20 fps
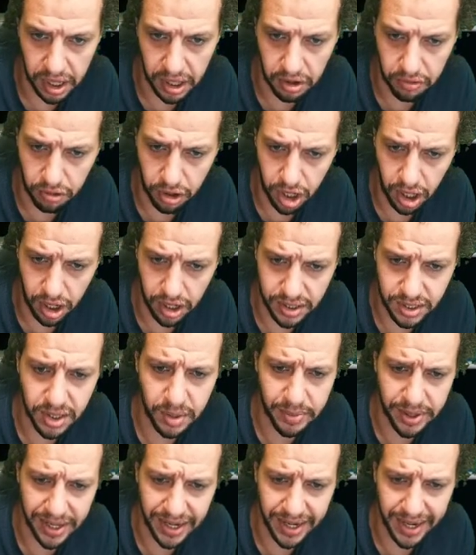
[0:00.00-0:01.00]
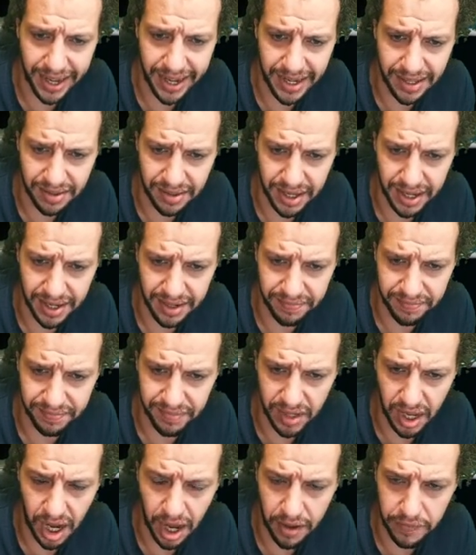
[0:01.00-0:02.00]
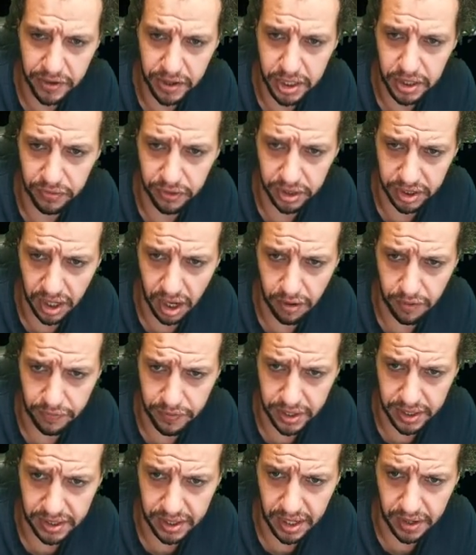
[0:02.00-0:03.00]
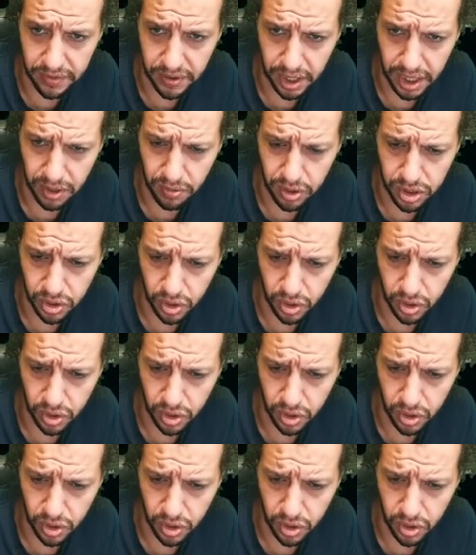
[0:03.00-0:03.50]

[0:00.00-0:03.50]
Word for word: I realized a bit late that avix vs RVX KVK